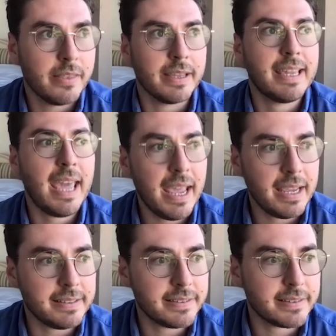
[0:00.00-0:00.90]
the
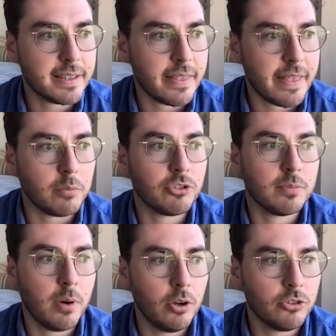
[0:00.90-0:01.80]
case that was
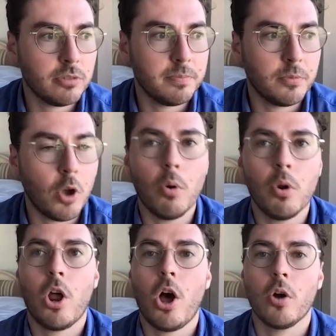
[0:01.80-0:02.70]
supposed to go
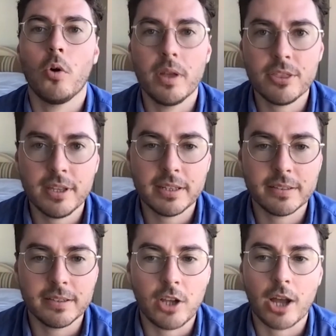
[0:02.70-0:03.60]
along with
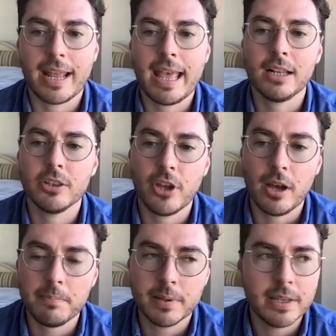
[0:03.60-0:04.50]
it got held
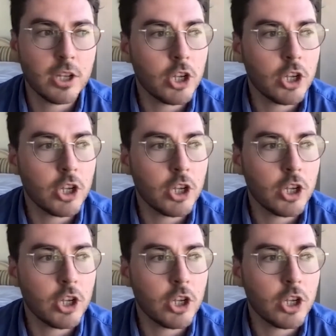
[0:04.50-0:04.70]
up